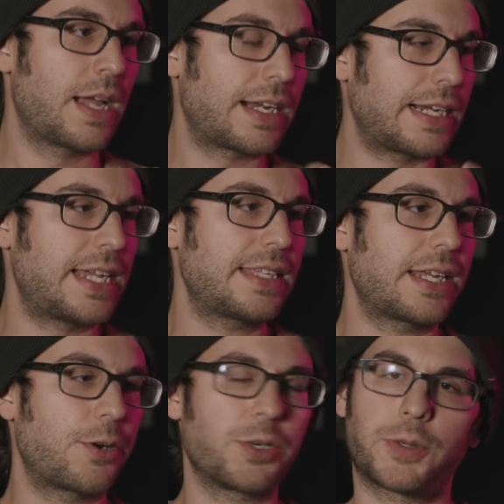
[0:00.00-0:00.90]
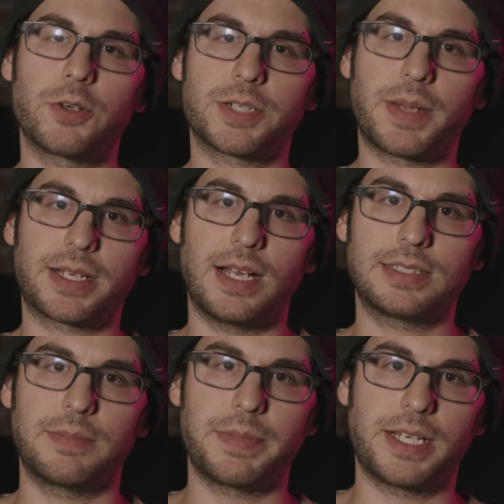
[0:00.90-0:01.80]
And I take that own approach in my
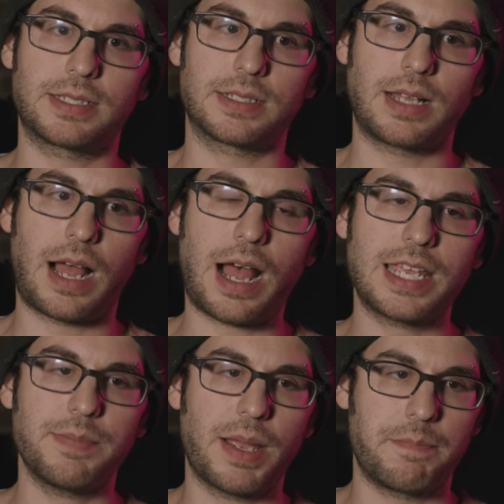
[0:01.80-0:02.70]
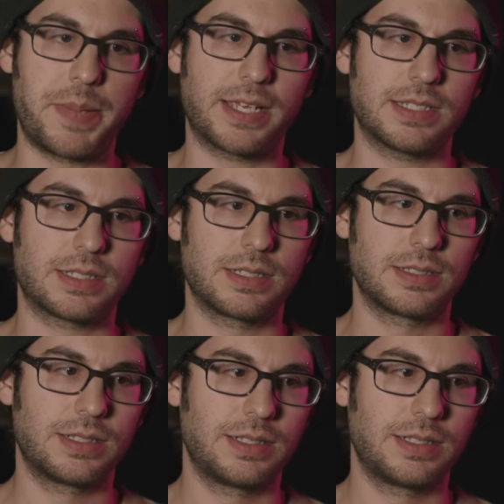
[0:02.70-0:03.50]
content because I am my biggest